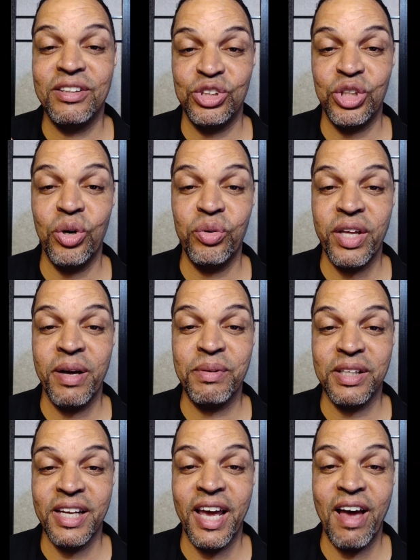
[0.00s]
Show
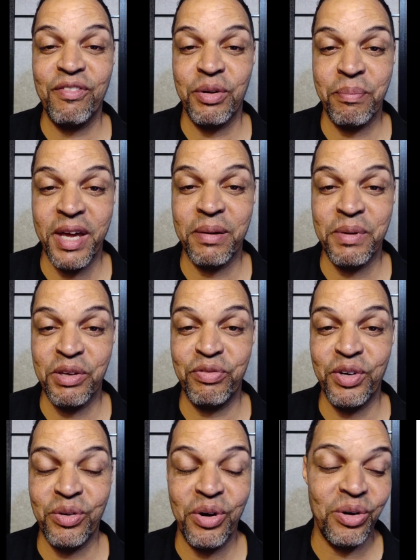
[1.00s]
them that they have to make me
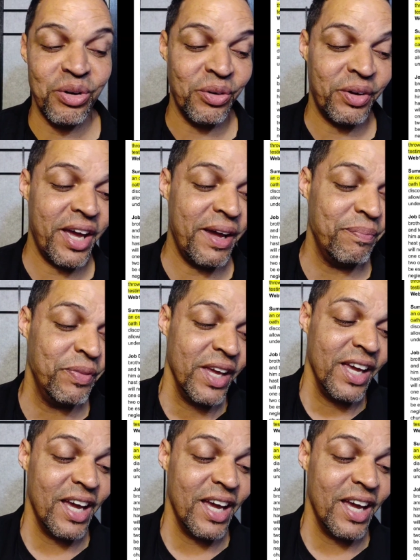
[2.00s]
feel whole, okay?